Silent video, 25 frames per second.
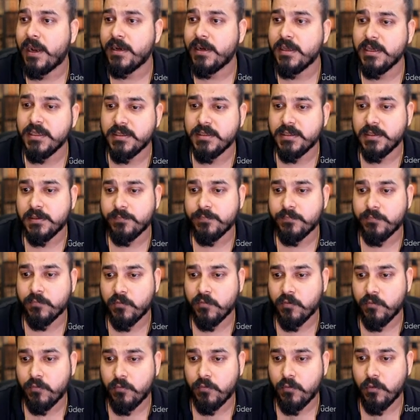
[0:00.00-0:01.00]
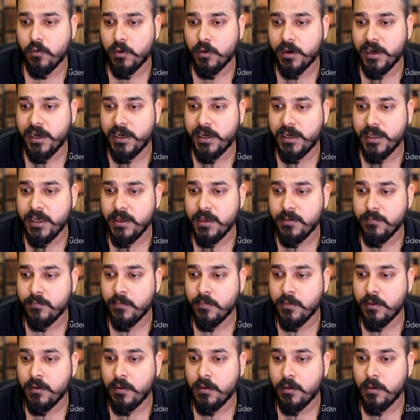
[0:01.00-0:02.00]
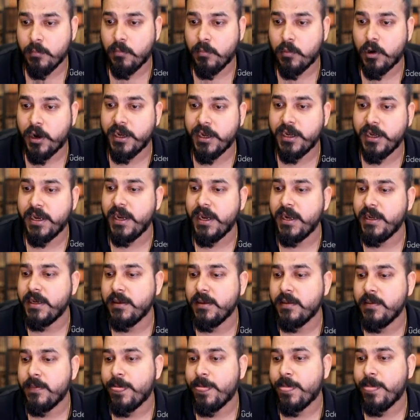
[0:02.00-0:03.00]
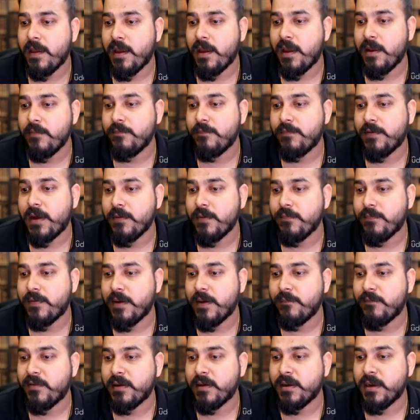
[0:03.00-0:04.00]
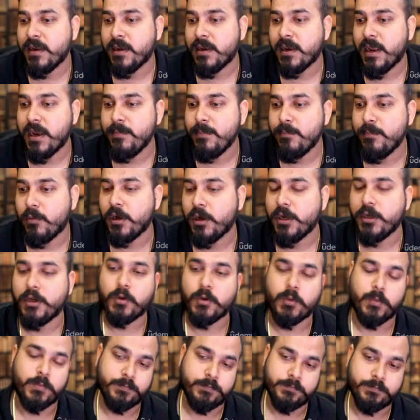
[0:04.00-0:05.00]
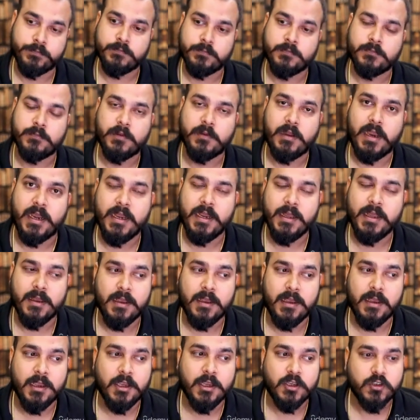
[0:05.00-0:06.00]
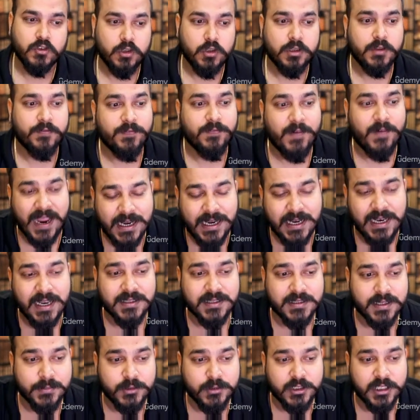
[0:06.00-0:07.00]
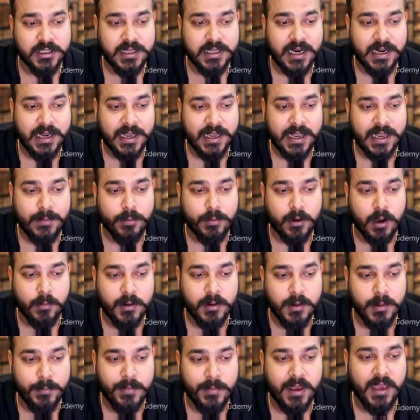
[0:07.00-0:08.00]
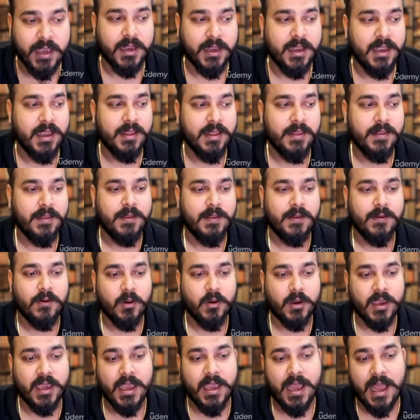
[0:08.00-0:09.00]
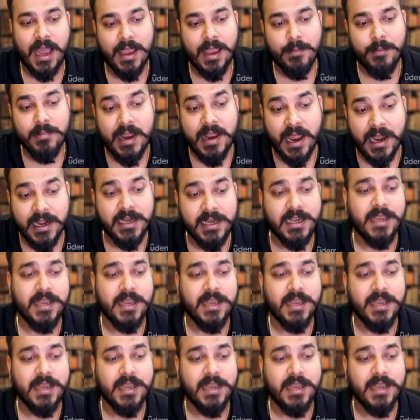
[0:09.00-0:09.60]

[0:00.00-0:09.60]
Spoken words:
that is 480.8 and 559.2, right? So the final assumption that I can probably make, okay, I am